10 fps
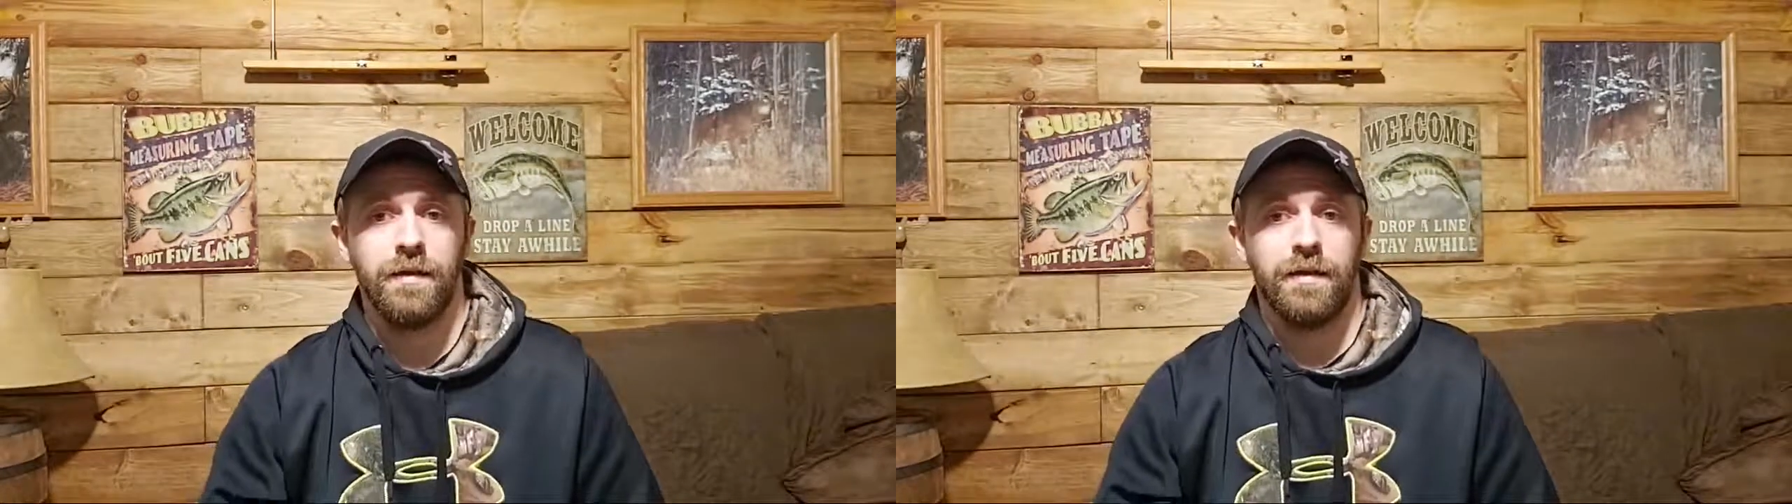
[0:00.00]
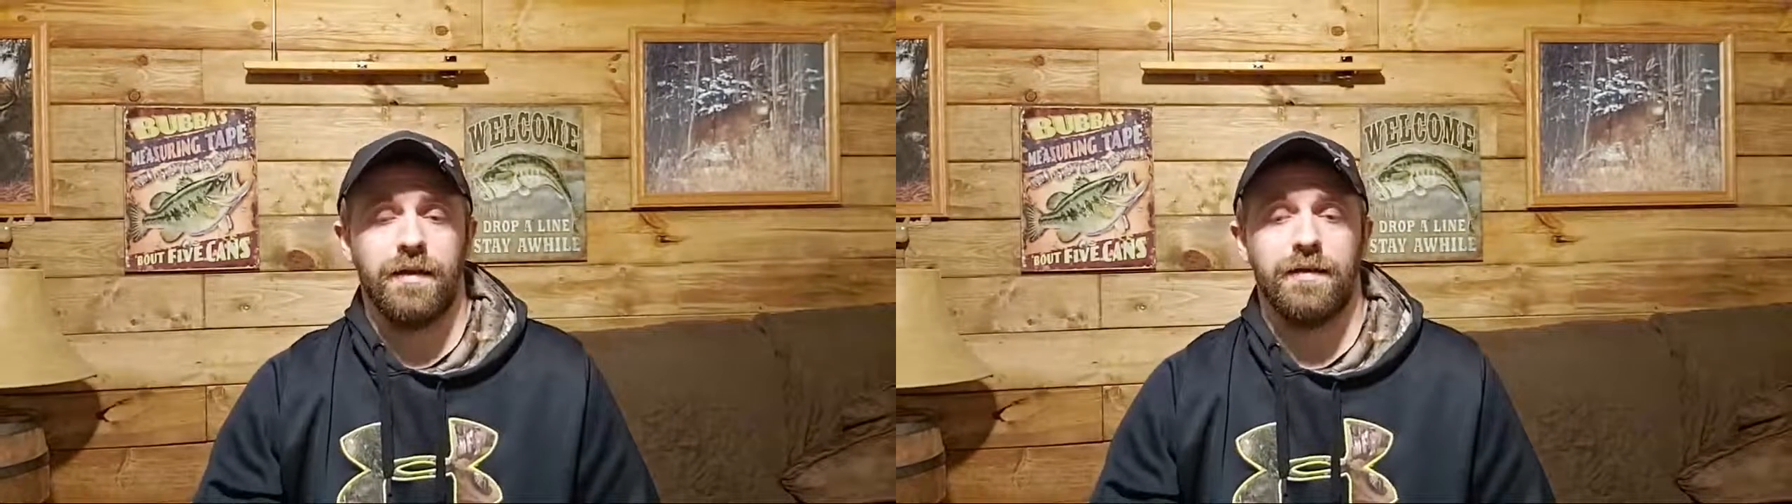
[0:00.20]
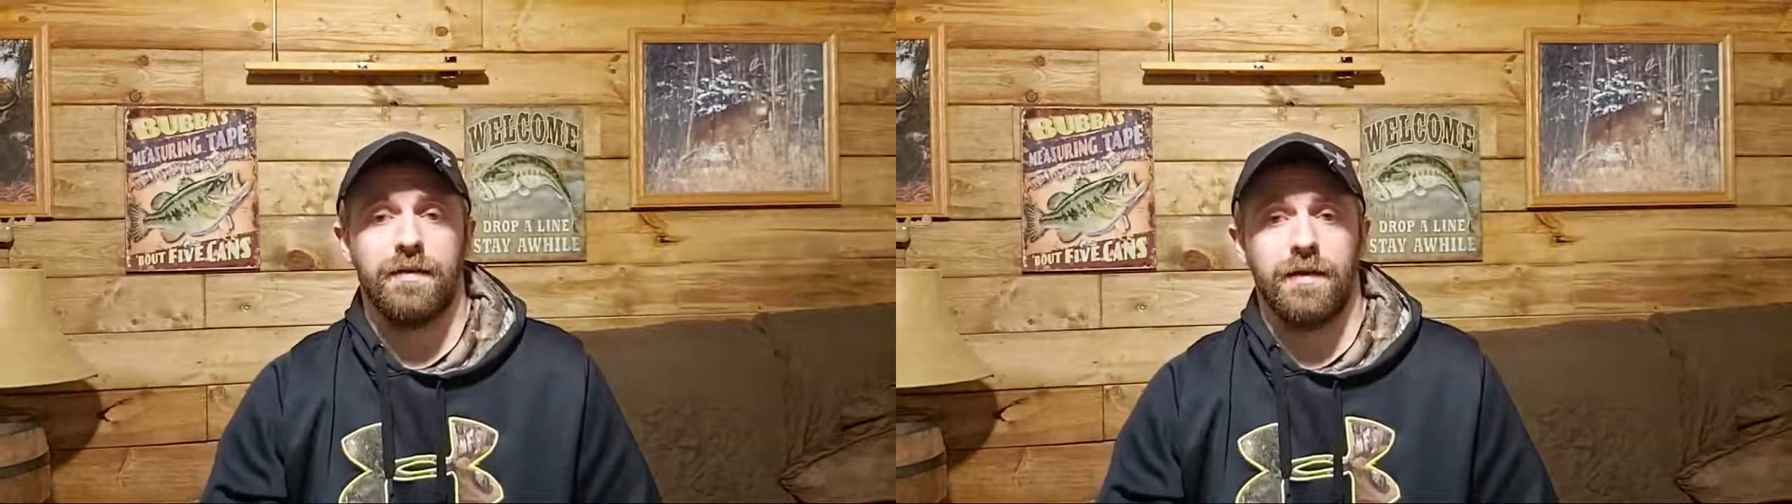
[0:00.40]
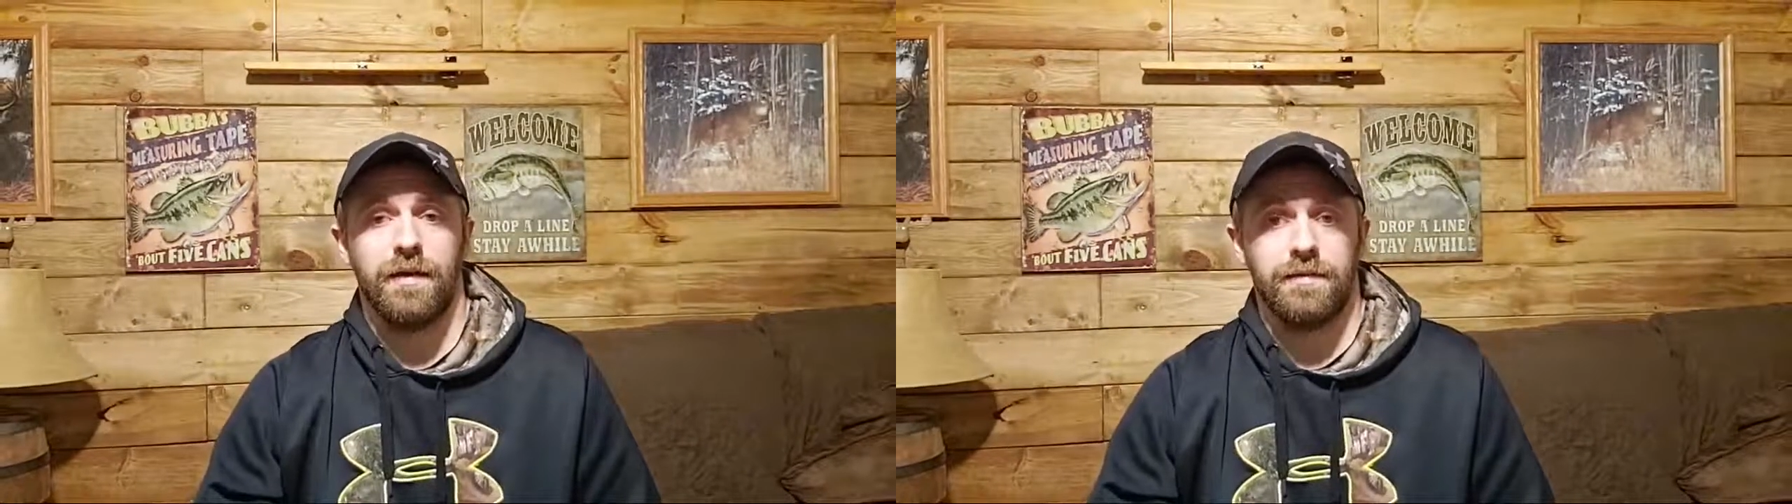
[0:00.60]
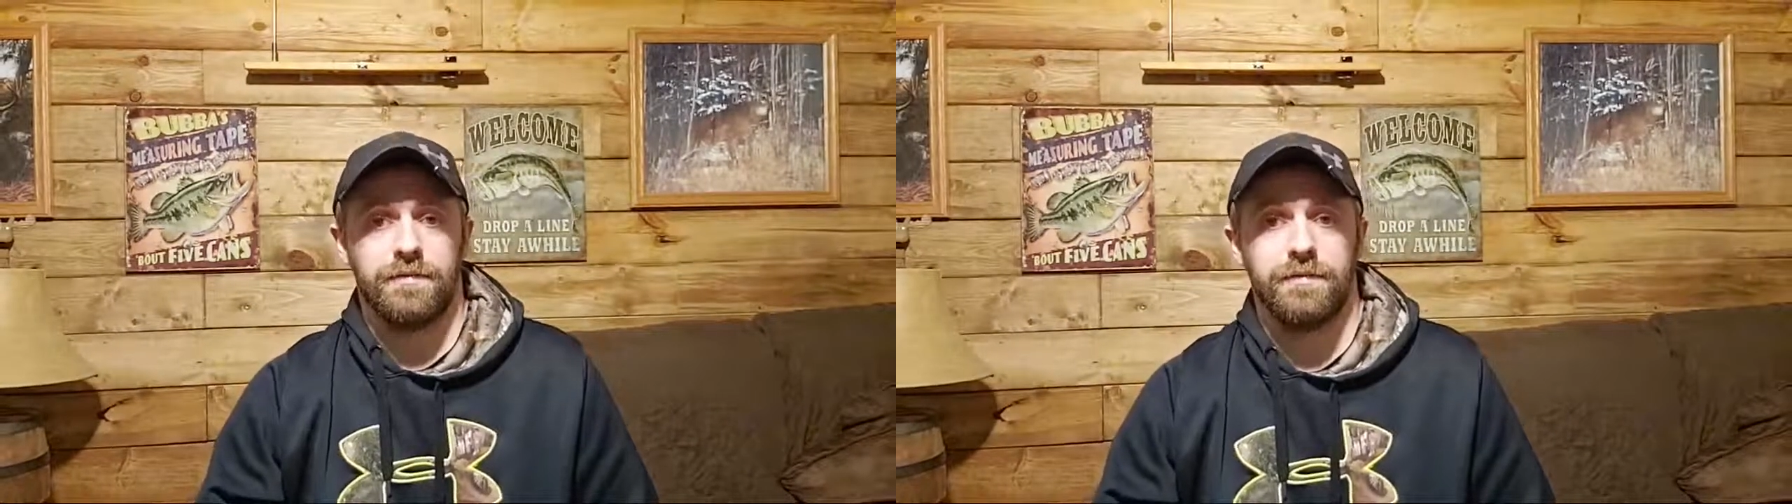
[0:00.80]
and
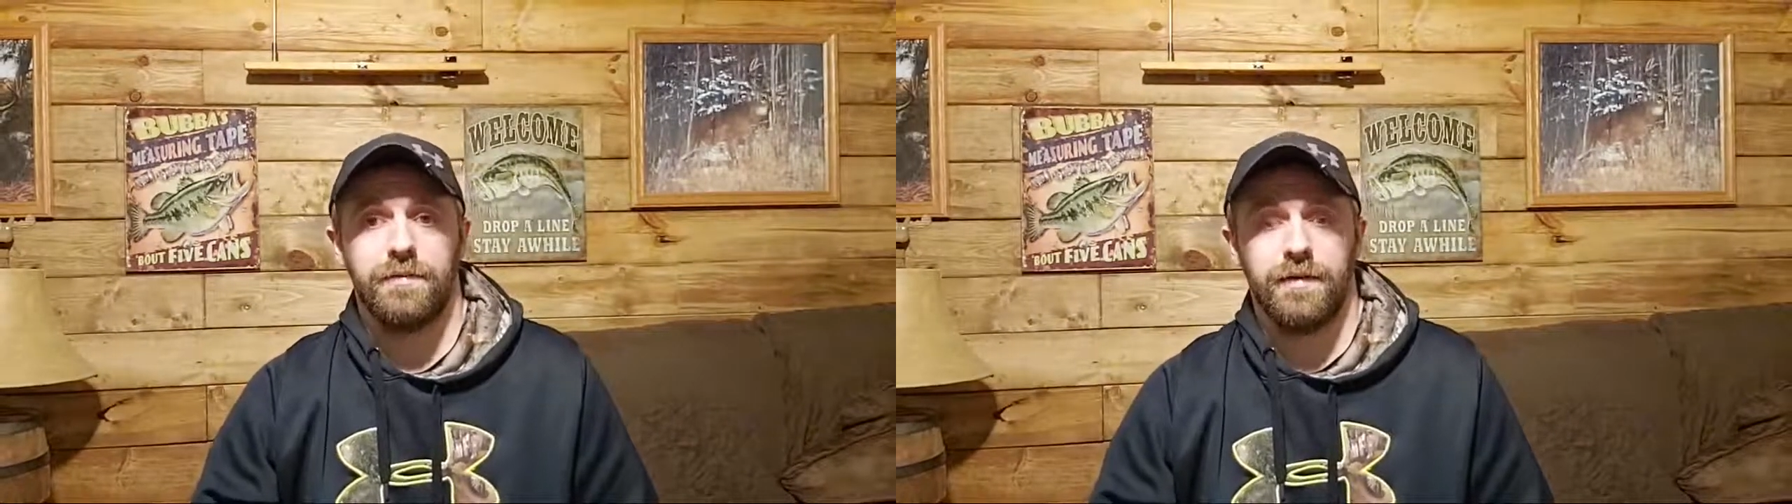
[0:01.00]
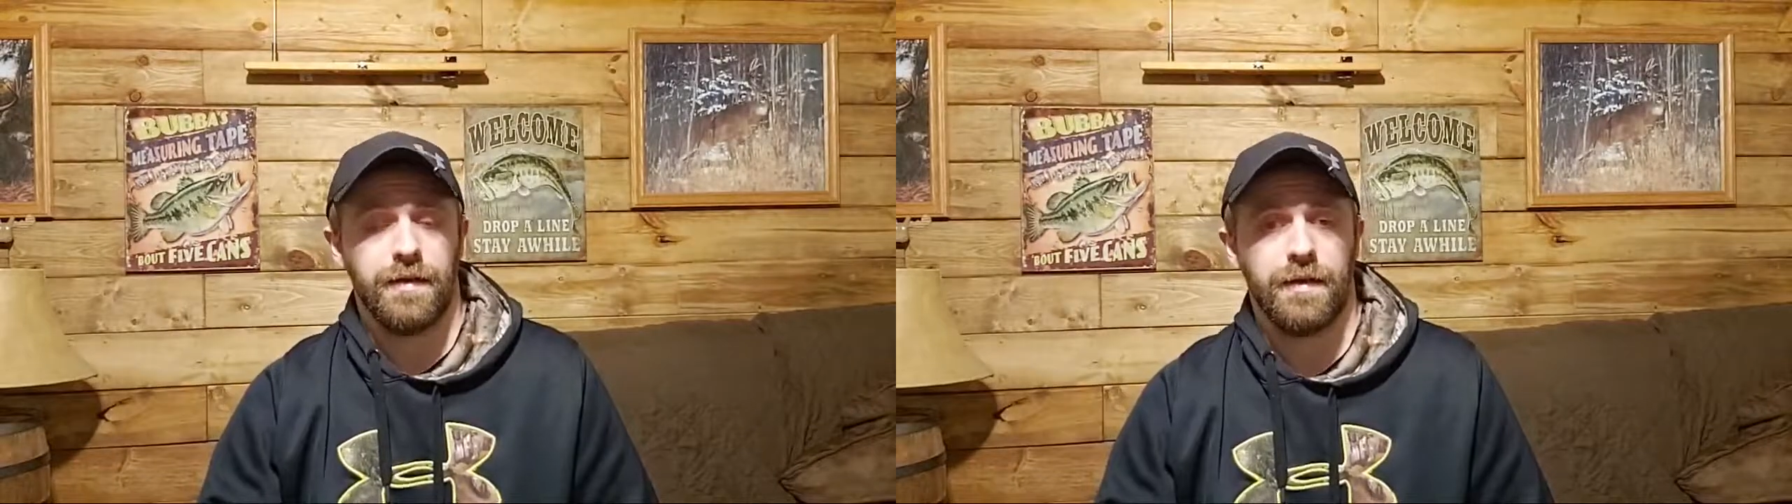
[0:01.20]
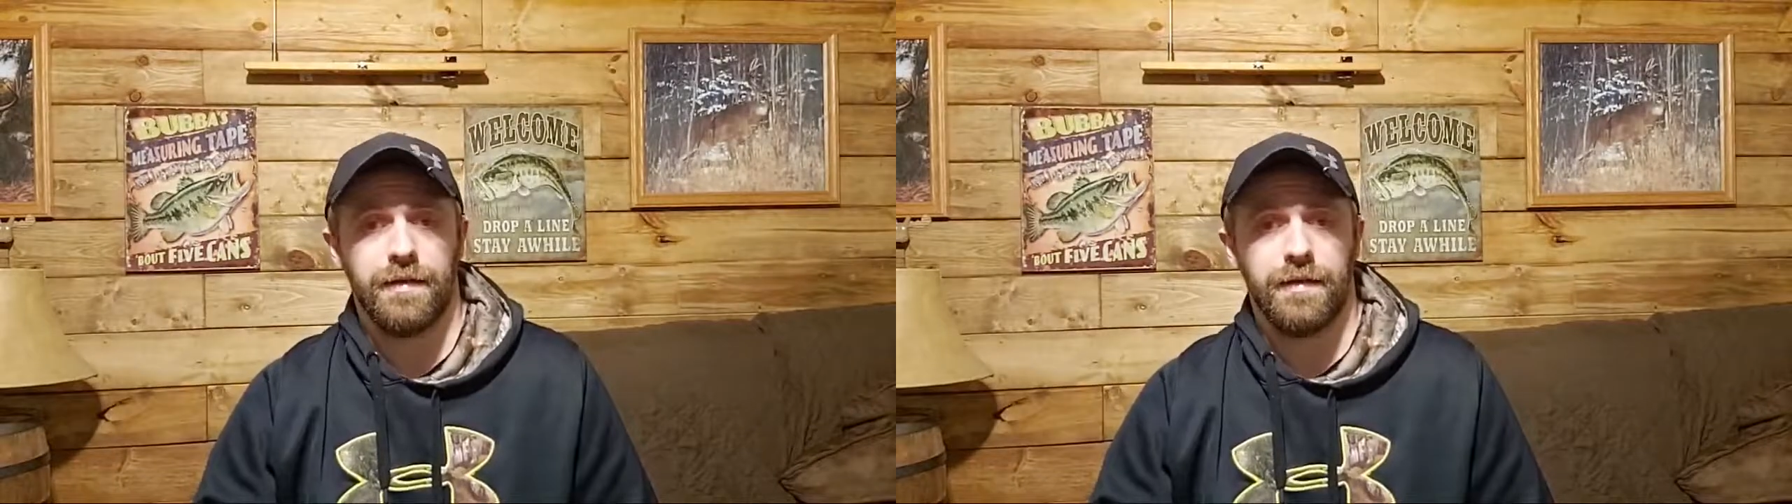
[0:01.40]
yeah,